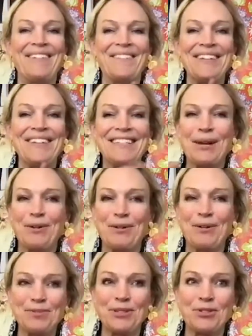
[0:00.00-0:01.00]
we set up a
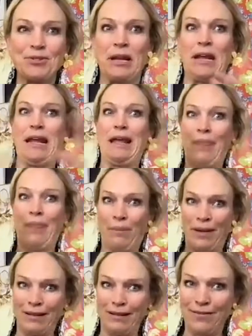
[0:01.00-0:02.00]
Christmas tree in the
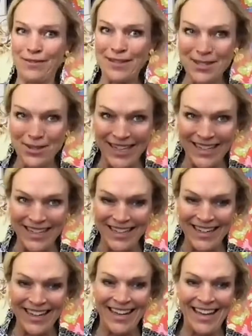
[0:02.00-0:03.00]
middle of the street
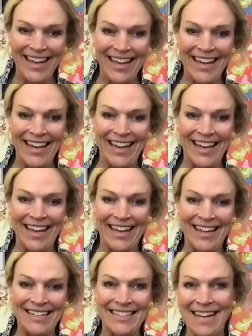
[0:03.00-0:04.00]

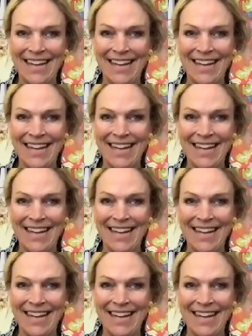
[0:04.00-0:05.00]
and decorated it in
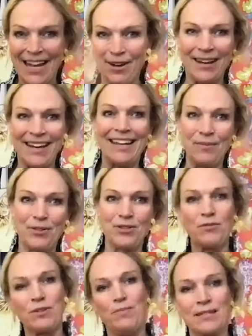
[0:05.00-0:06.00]
the middle of the street with
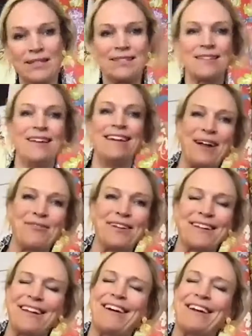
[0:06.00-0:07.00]
buses and
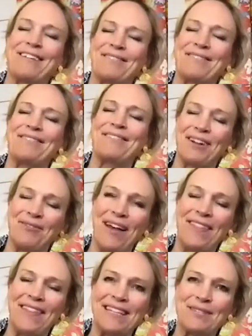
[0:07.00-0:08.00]
traffic. Now, I don't
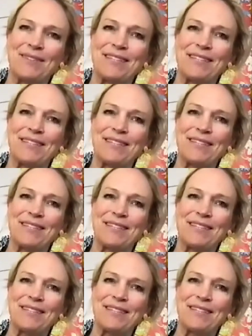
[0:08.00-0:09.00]
recommend this, but this is like
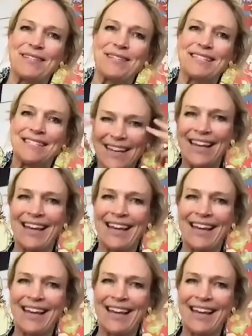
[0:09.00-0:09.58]
how